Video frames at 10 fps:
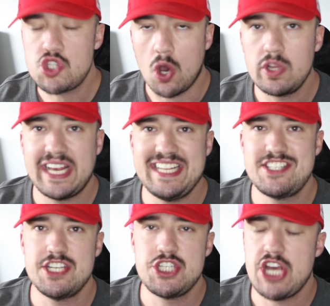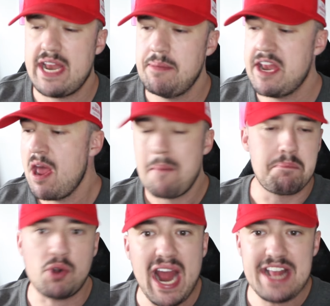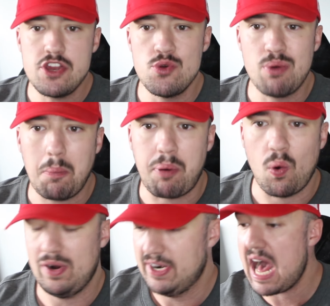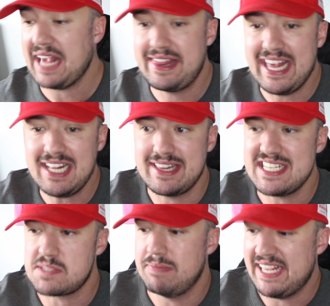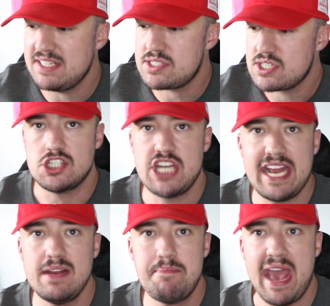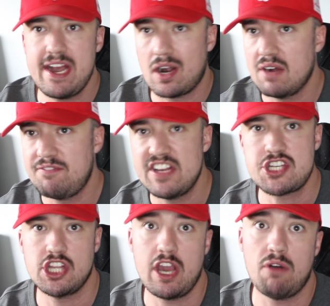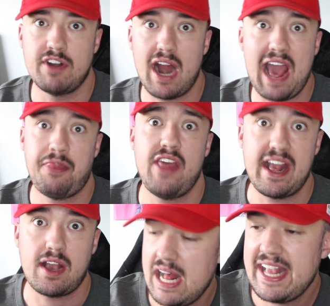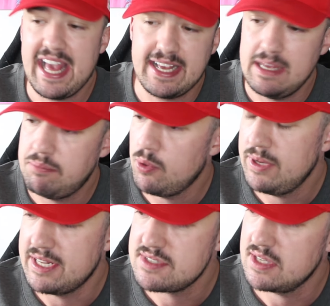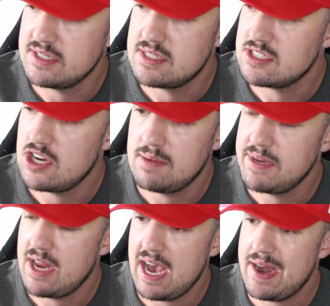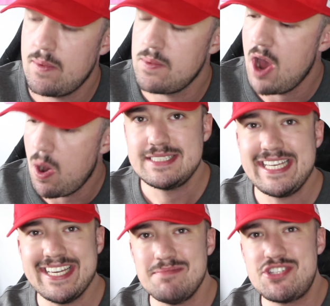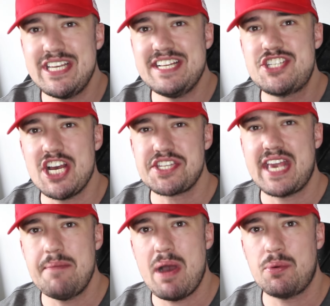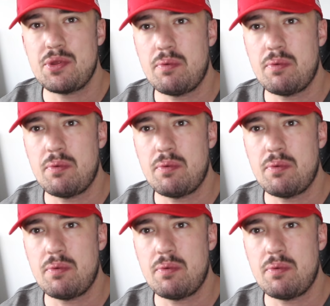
So, ladies and gentlemen, brand new report. I think this means Jen and Ben are officially over. I think. I can't keep doing this, ladies and gentlemen. I don't know. TMZ just came out with a